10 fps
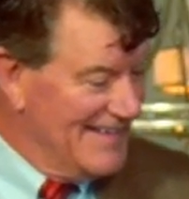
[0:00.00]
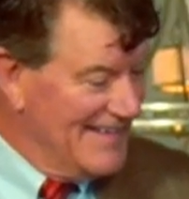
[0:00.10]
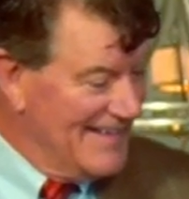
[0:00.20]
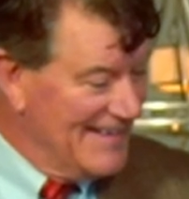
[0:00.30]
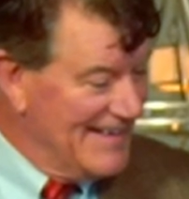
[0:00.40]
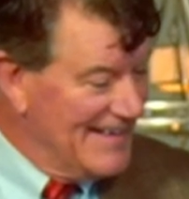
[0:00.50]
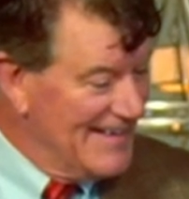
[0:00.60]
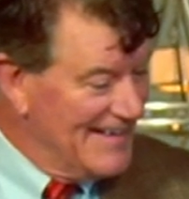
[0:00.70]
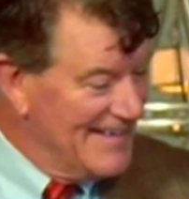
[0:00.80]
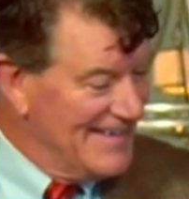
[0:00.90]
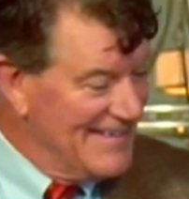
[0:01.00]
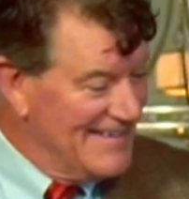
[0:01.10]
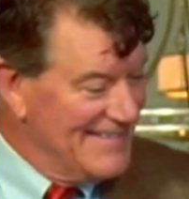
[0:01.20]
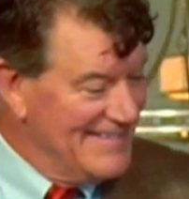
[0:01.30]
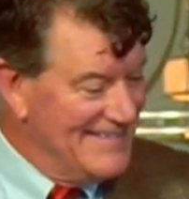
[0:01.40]

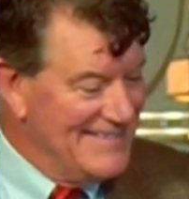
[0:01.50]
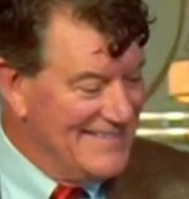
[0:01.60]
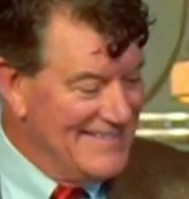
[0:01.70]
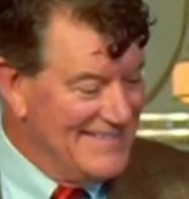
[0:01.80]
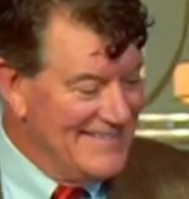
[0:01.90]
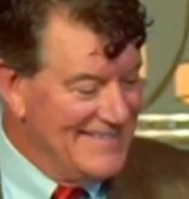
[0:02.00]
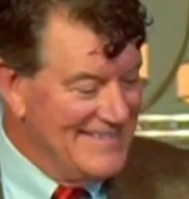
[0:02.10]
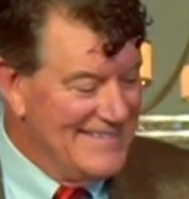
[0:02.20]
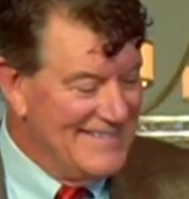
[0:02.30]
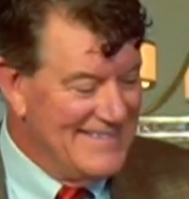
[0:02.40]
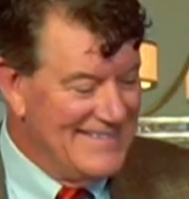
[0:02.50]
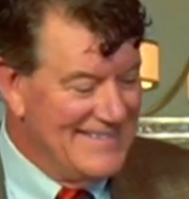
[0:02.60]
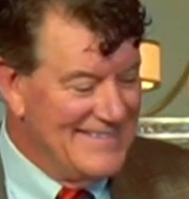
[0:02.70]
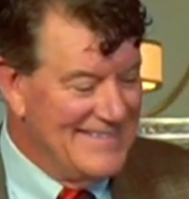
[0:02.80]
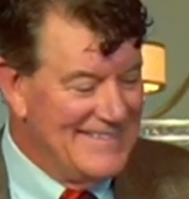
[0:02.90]

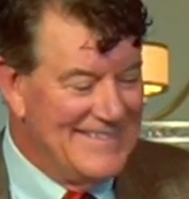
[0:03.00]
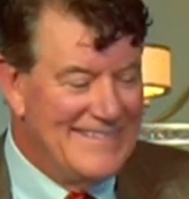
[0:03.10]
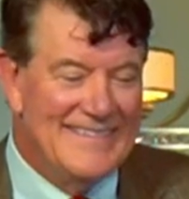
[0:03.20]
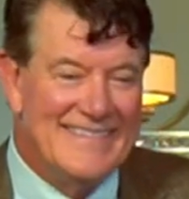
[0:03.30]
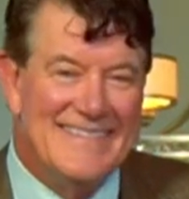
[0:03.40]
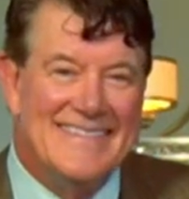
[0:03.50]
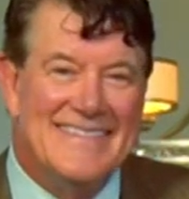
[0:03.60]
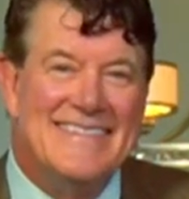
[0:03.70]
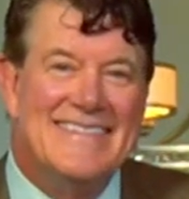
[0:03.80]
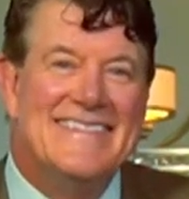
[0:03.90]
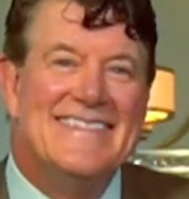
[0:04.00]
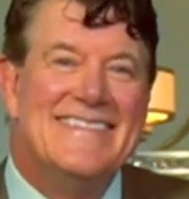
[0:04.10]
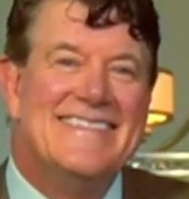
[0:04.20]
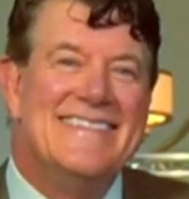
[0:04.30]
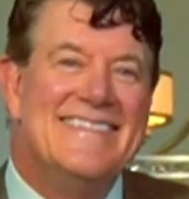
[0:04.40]

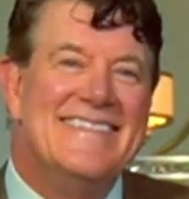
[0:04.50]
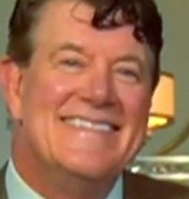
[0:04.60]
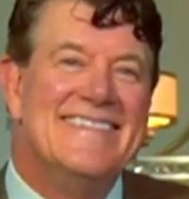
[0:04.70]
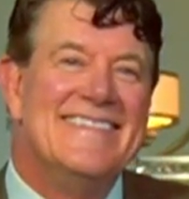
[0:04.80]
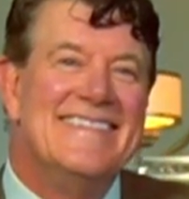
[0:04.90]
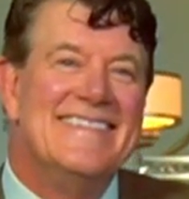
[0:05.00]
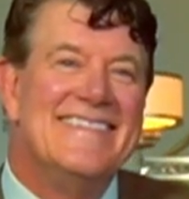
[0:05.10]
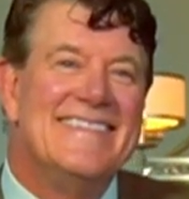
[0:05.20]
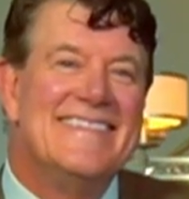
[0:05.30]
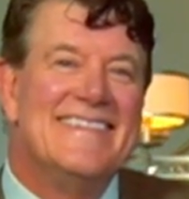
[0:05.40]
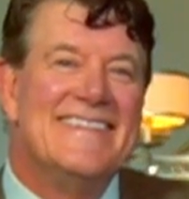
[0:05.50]
(silent)